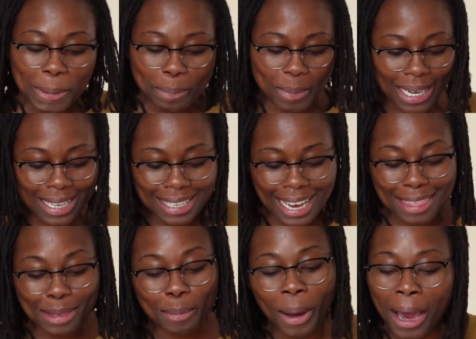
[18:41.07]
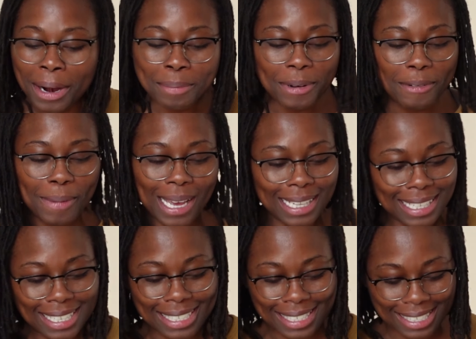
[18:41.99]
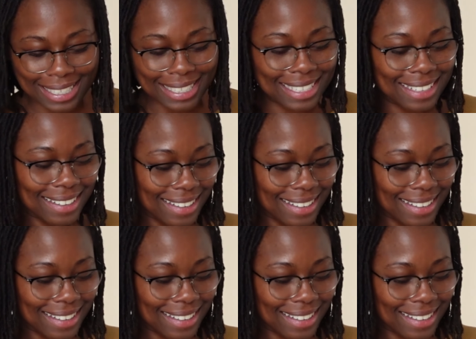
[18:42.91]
But at the bottom of my list,